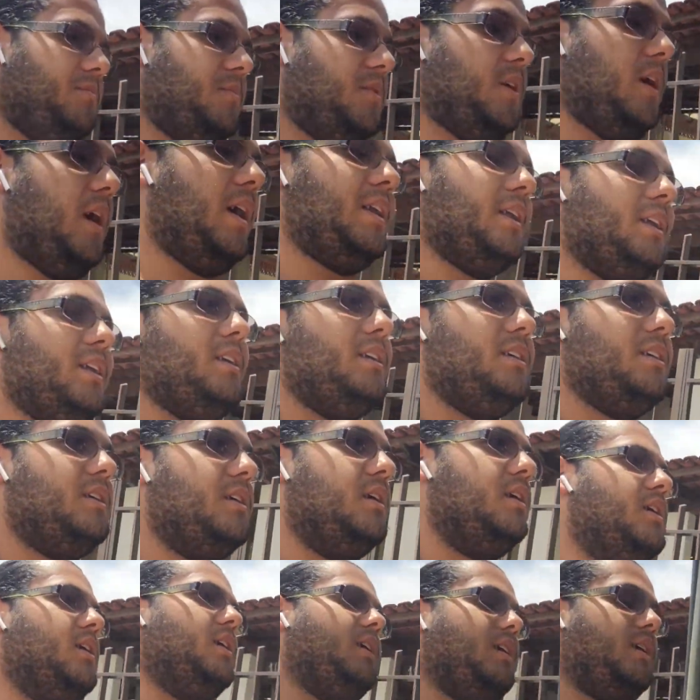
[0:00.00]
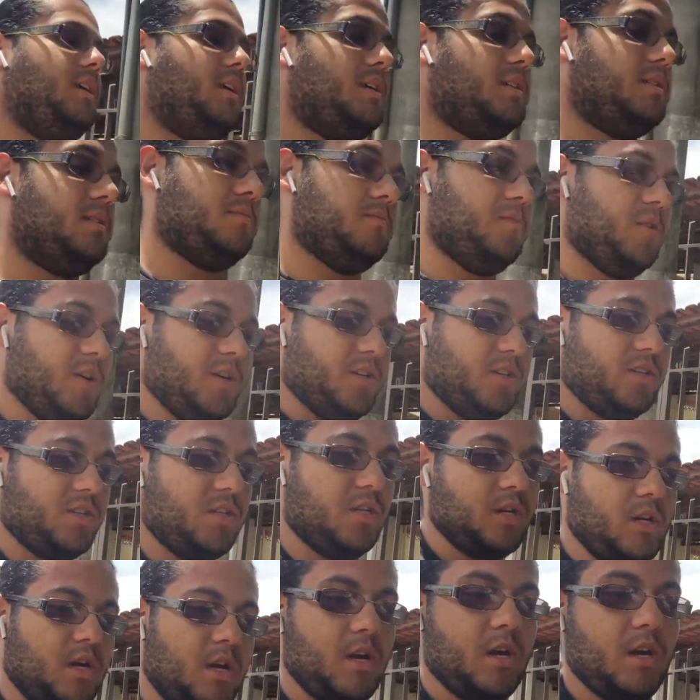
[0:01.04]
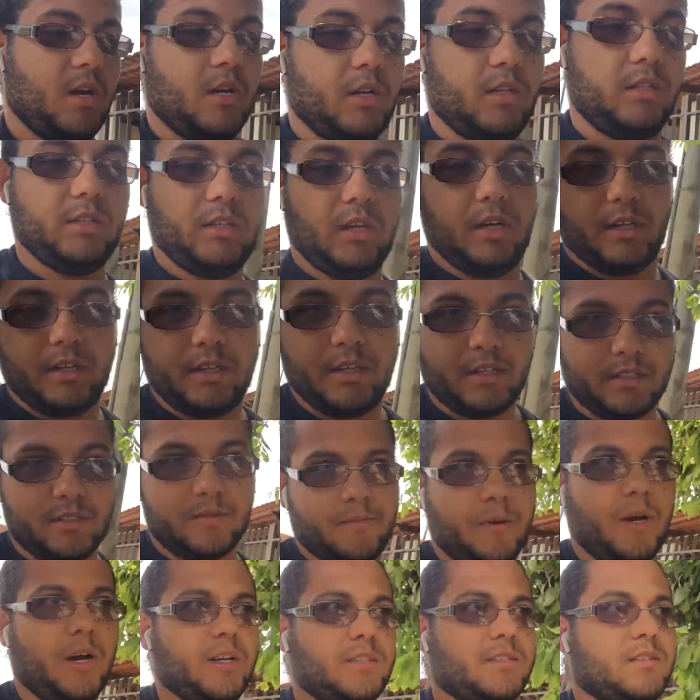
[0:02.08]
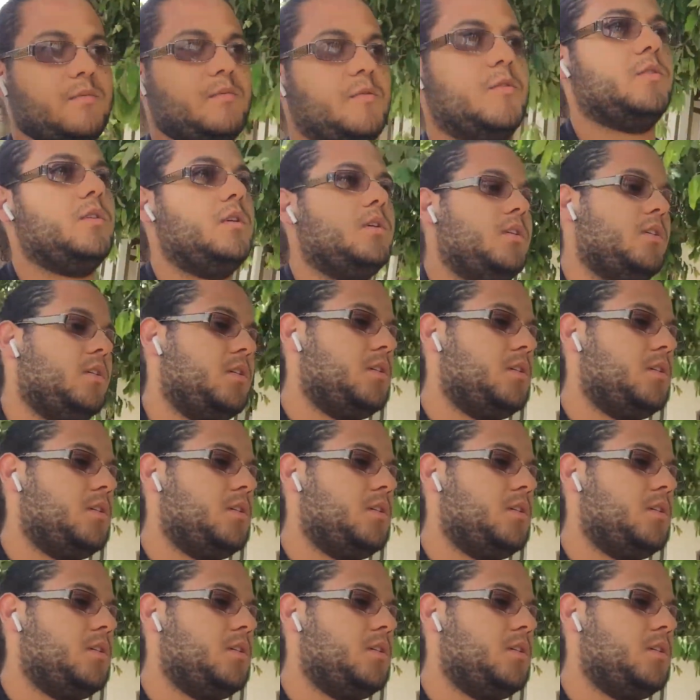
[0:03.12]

but I need to get as much done as possible.